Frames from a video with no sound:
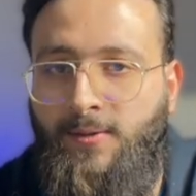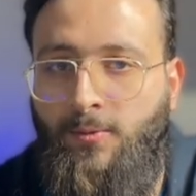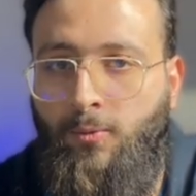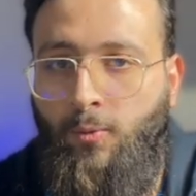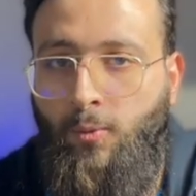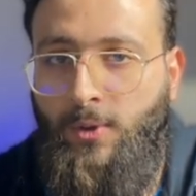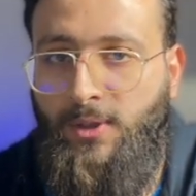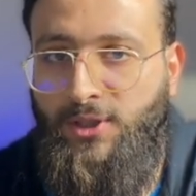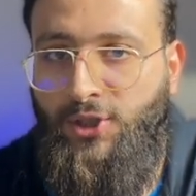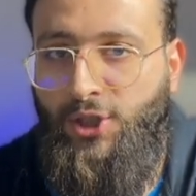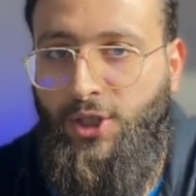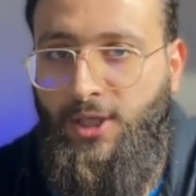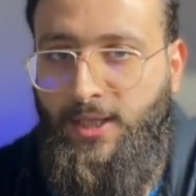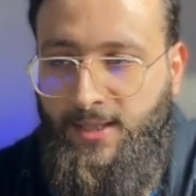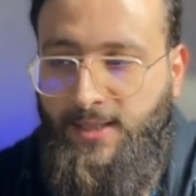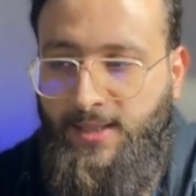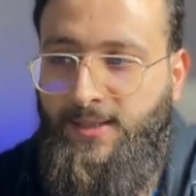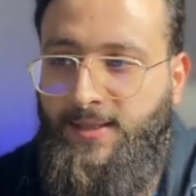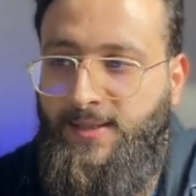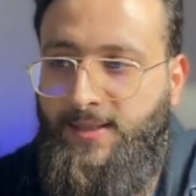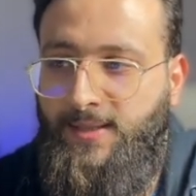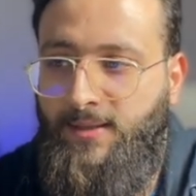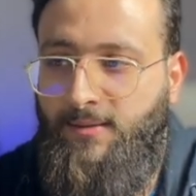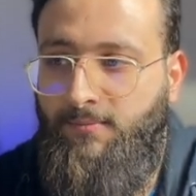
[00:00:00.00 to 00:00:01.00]
which
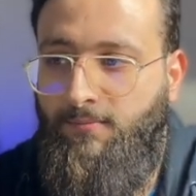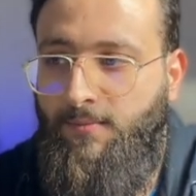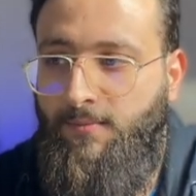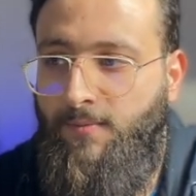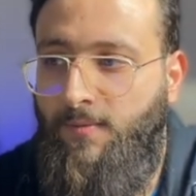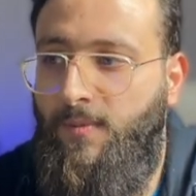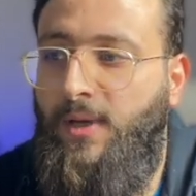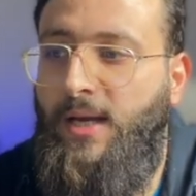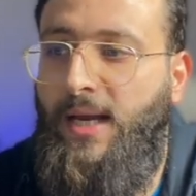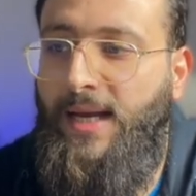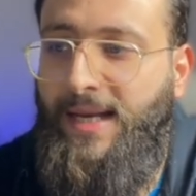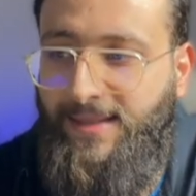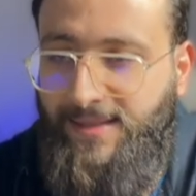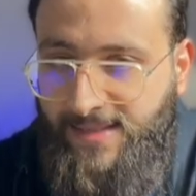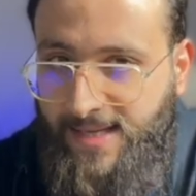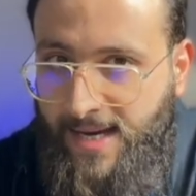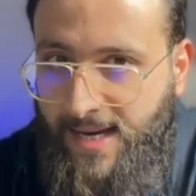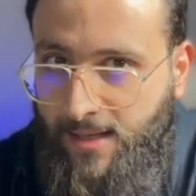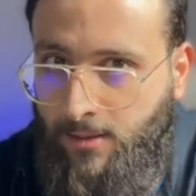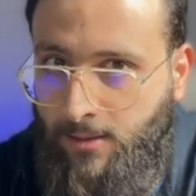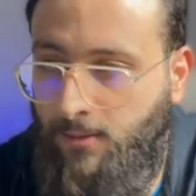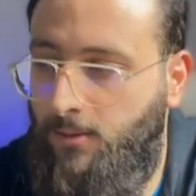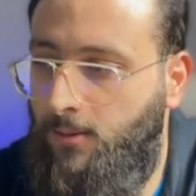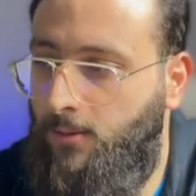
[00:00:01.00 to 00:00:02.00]
is tenant.